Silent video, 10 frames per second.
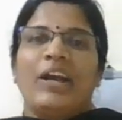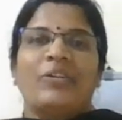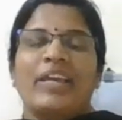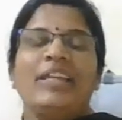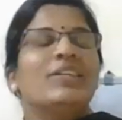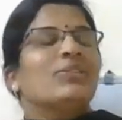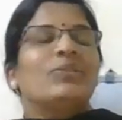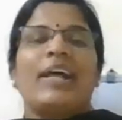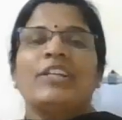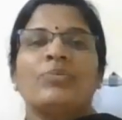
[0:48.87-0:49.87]
Okay.
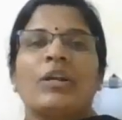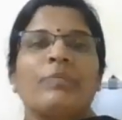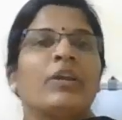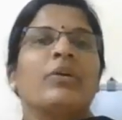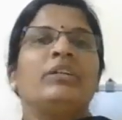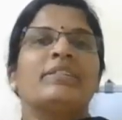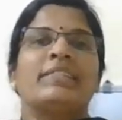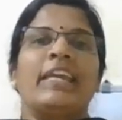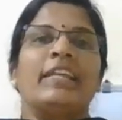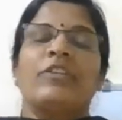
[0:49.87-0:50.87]
So that is what we are going to
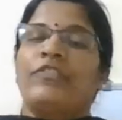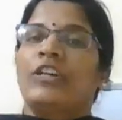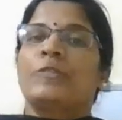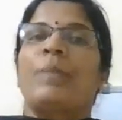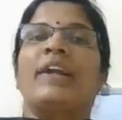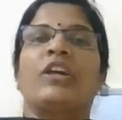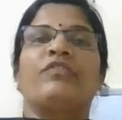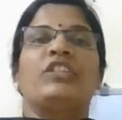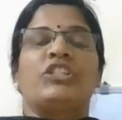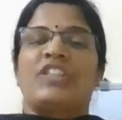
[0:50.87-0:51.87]
see in the first part
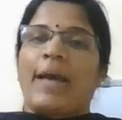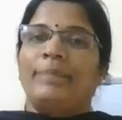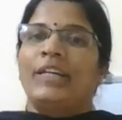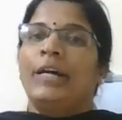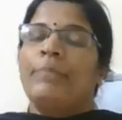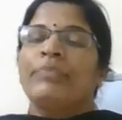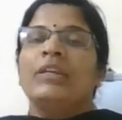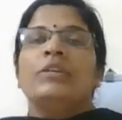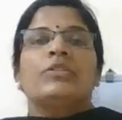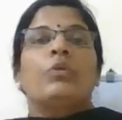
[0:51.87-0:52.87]
of this chapter.
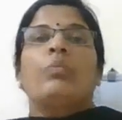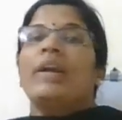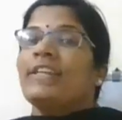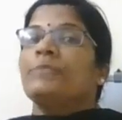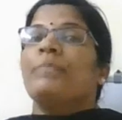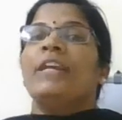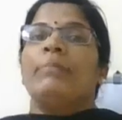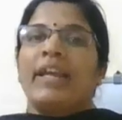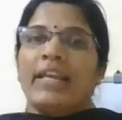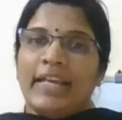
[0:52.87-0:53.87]
So what is meant
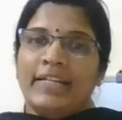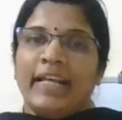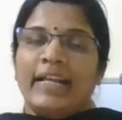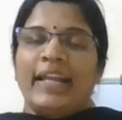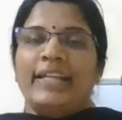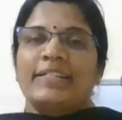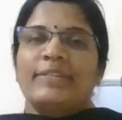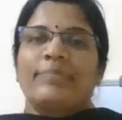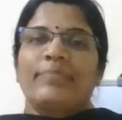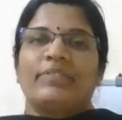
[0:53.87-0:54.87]
by internet?
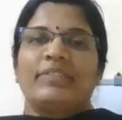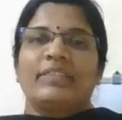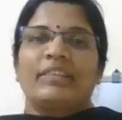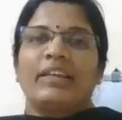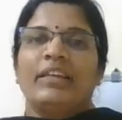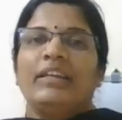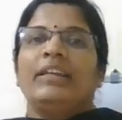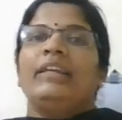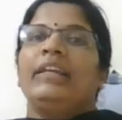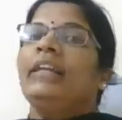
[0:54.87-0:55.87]

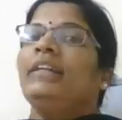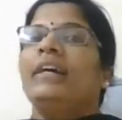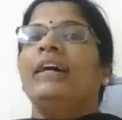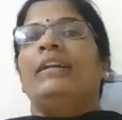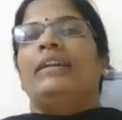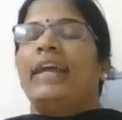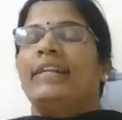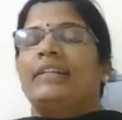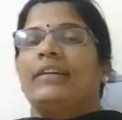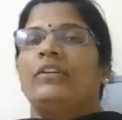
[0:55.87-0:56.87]

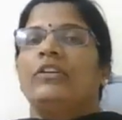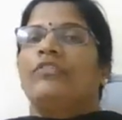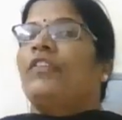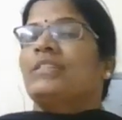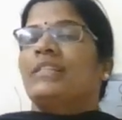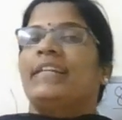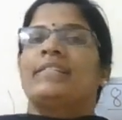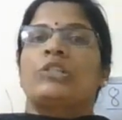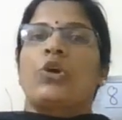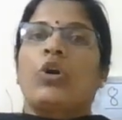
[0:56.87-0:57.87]
Internet. First,
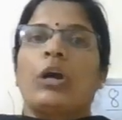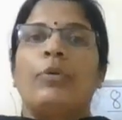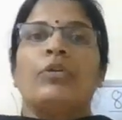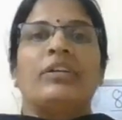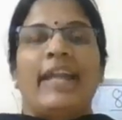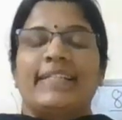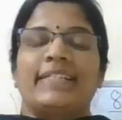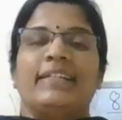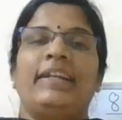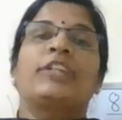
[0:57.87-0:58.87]
let's talk about
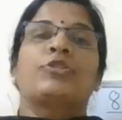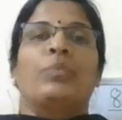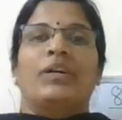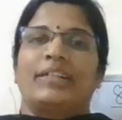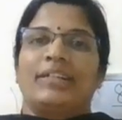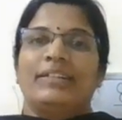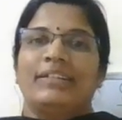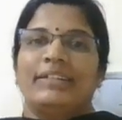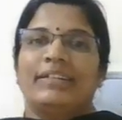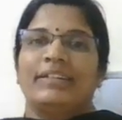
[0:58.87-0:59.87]
network.
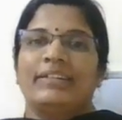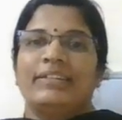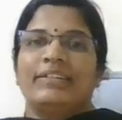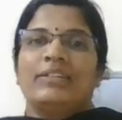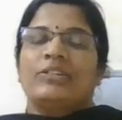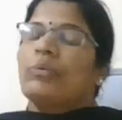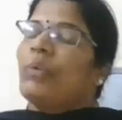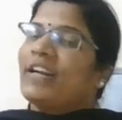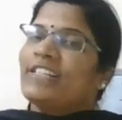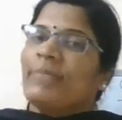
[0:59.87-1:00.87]
So
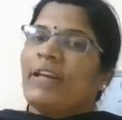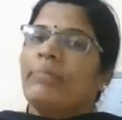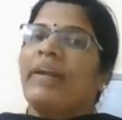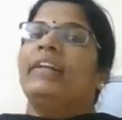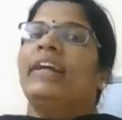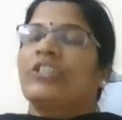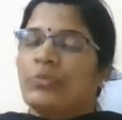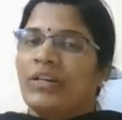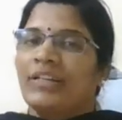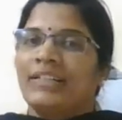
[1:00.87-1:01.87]
what is meant by
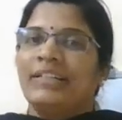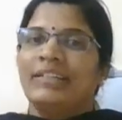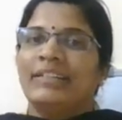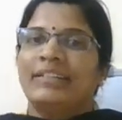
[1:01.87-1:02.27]
network?